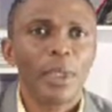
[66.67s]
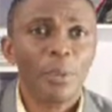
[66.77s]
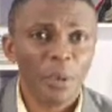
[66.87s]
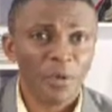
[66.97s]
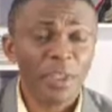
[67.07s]

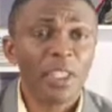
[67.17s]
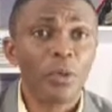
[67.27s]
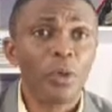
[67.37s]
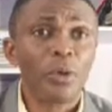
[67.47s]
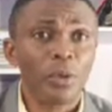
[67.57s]
A
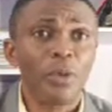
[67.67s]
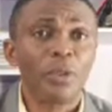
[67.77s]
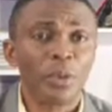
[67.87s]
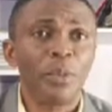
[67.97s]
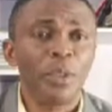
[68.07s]
prophetic word could
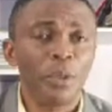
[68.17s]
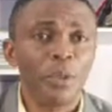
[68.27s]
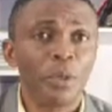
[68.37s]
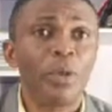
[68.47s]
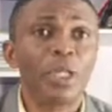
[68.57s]
also be
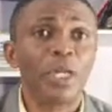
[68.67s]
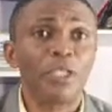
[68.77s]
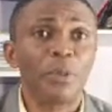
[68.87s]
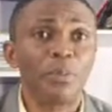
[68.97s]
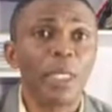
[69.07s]
used. God can
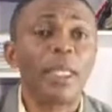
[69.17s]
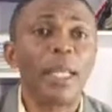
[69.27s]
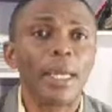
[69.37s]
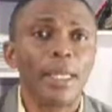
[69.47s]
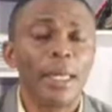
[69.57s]
speak
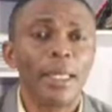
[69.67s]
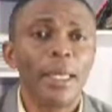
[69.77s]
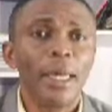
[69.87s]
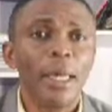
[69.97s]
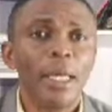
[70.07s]
like that,
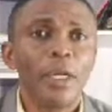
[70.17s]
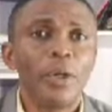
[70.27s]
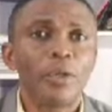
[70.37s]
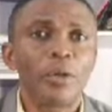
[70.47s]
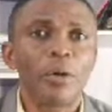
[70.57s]
you
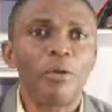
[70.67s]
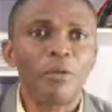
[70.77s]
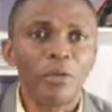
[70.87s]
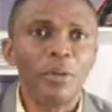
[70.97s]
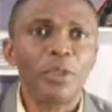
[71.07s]
know, to
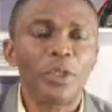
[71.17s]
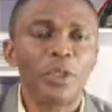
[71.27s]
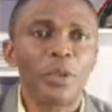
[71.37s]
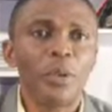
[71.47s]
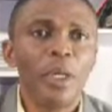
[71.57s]
confirm to
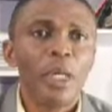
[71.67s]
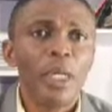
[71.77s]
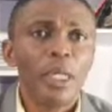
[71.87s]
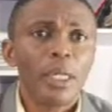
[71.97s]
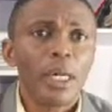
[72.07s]
you
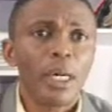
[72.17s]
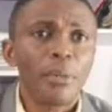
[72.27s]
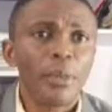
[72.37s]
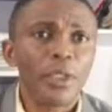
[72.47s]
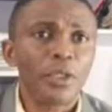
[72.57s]

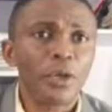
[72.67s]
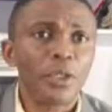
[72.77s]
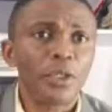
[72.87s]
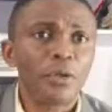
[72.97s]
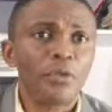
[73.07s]
the
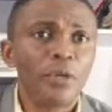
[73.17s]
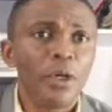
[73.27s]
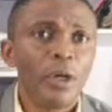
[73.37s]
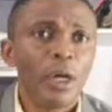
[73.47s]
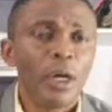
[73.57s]
choice of
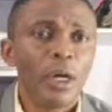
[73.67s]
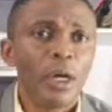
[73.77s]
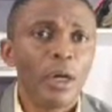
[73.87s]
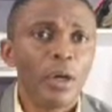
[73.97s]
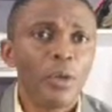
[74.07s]

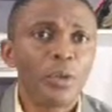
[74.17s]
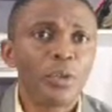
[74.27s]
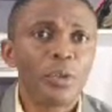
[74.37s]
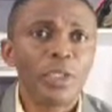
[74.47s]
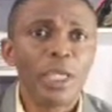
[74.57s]
who
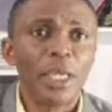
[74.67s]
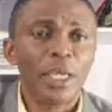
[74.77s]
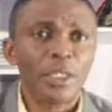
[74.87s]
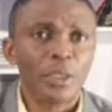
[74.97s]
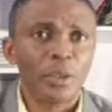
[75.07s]
to say
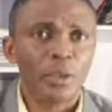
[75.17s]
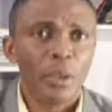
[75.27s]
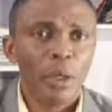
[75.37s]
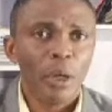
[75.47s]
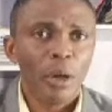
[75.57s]
yes
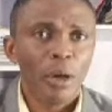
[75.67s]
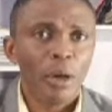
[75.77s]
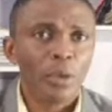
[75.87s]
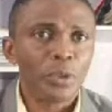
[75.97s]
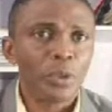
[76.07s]
to
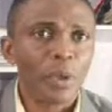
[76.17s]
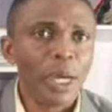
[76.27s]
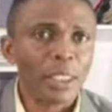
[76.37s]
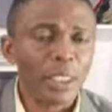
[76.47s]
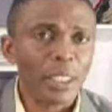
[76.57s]
or who to
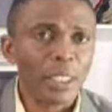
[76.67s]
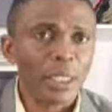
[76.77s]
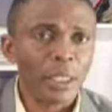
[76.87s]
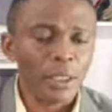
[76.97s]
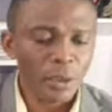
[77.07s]
ask,
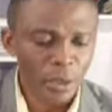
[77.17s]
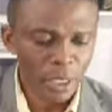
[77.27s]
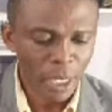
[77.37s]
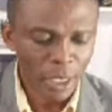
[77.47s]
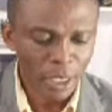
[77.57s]
you know,
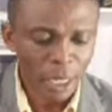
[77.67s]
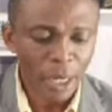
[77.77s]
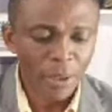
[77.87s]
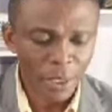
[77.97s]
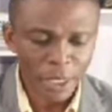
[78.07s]
her hand
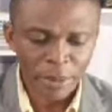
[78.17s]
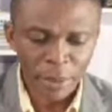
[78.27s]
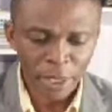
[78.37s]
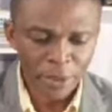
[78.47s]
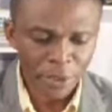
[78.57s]
out in
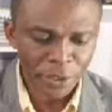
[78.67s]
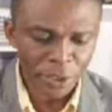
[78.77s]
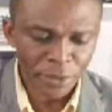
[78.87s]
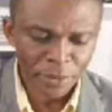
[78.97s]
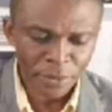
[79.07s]
marriage.